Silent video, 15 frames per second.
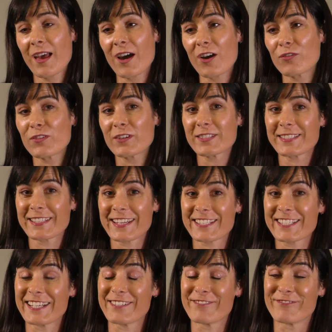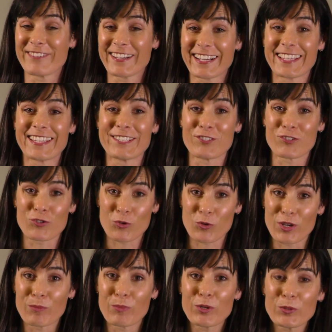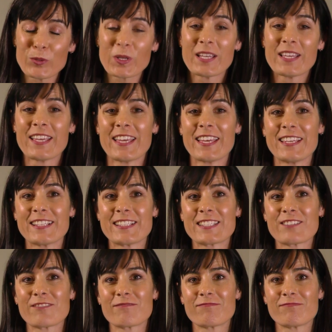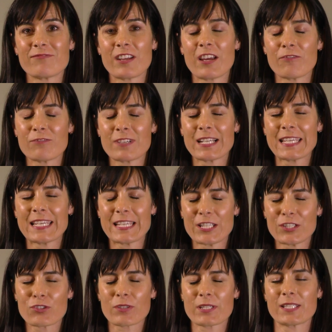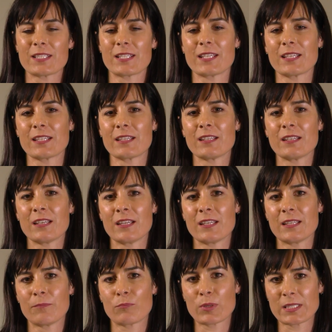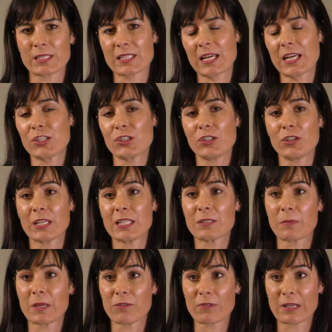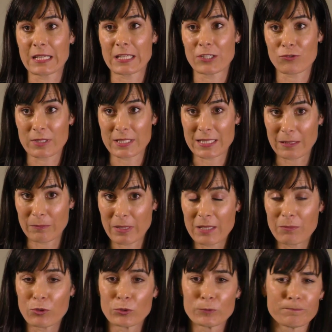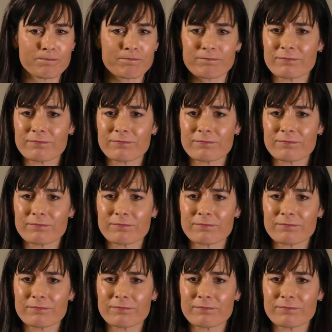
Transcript: Alpha is actually really enjoyable. It's a really interesting presentation. You get to meet really interesting people.